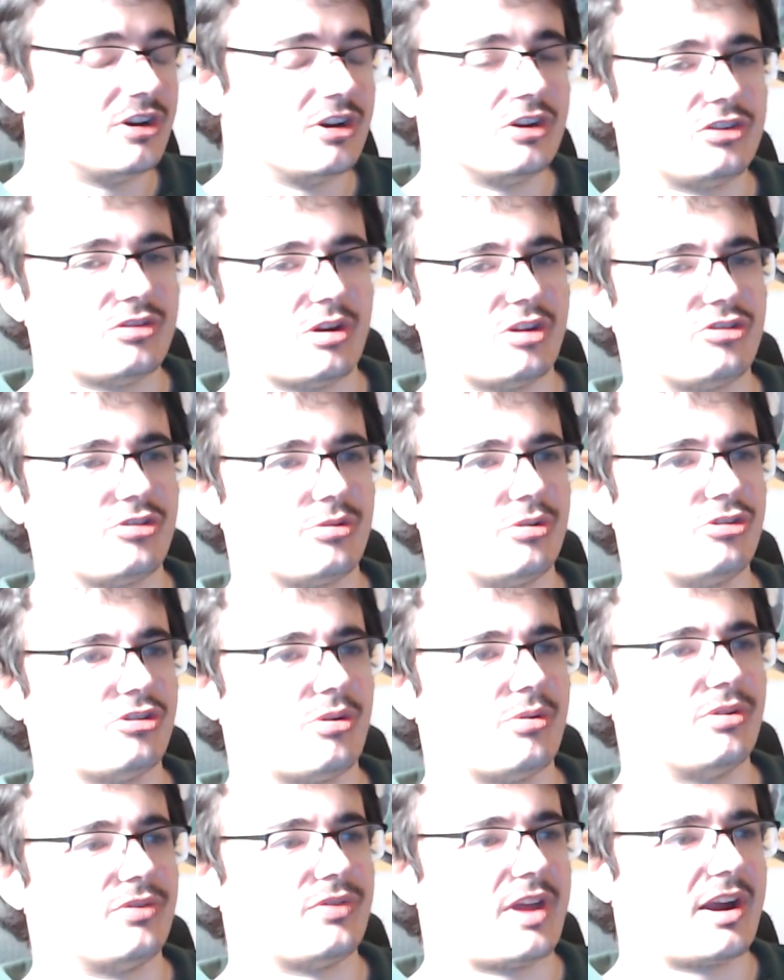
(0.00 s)
So as a
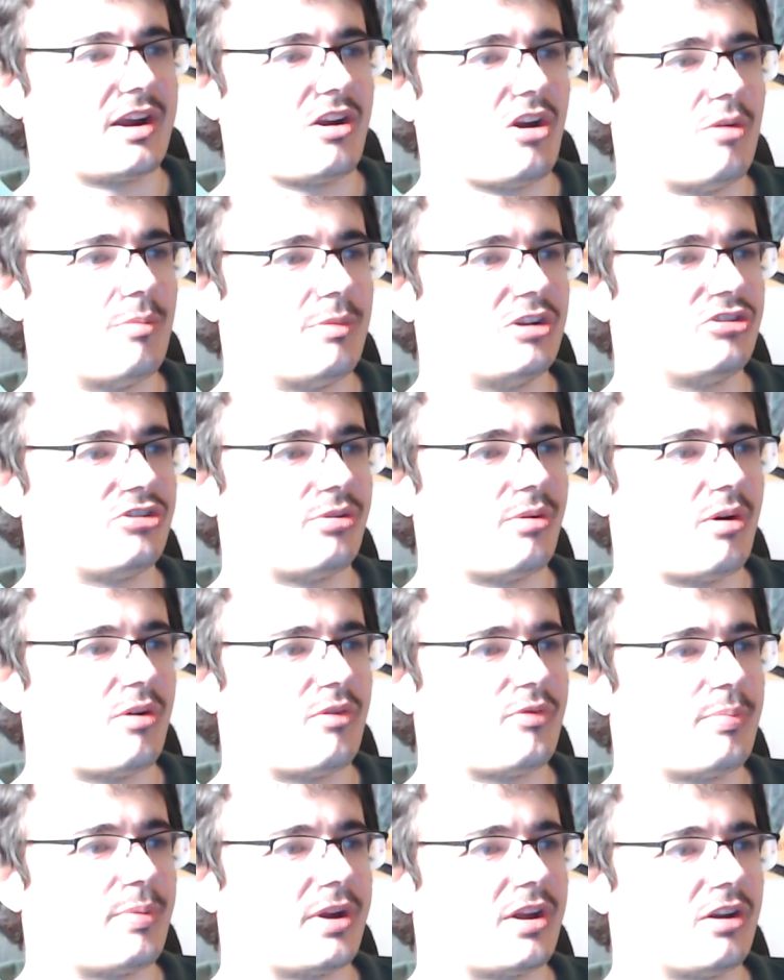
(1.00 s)
result of that, comments are off,
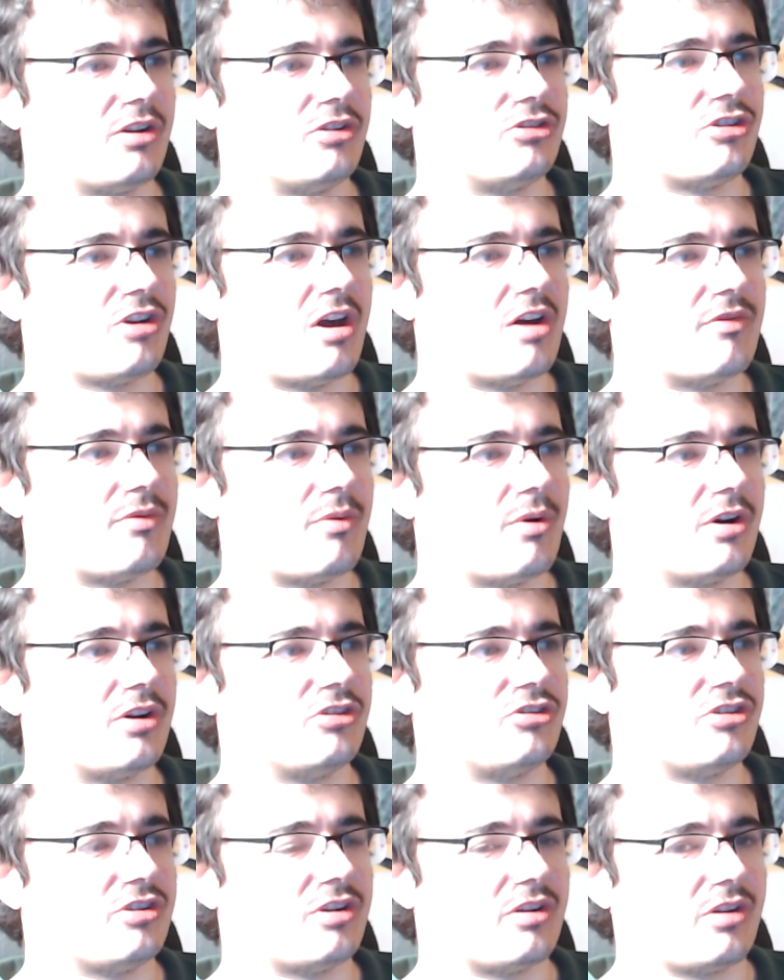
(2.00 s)
because
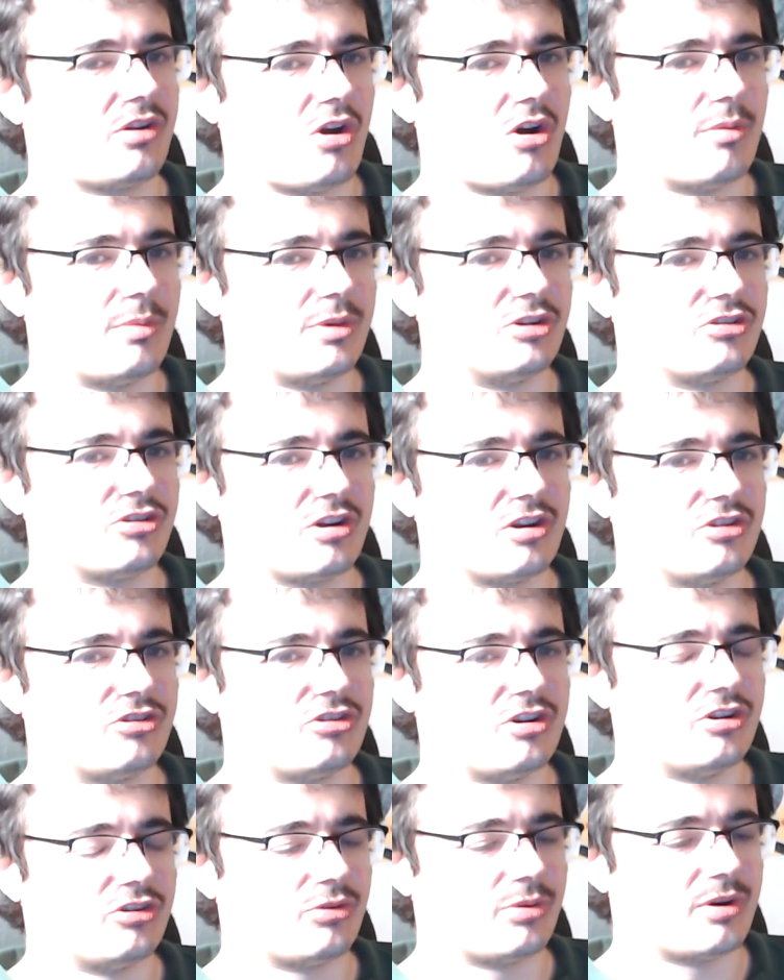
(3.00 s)
otherwise, you know, the comments are going to
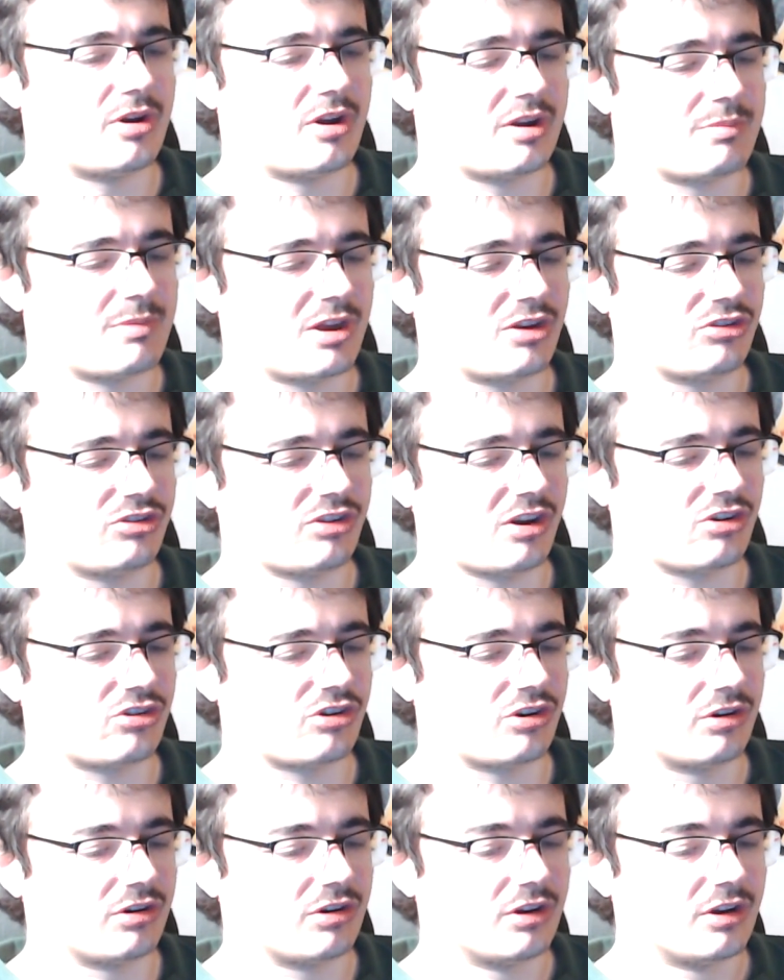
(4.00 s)
turn into a nightmare section,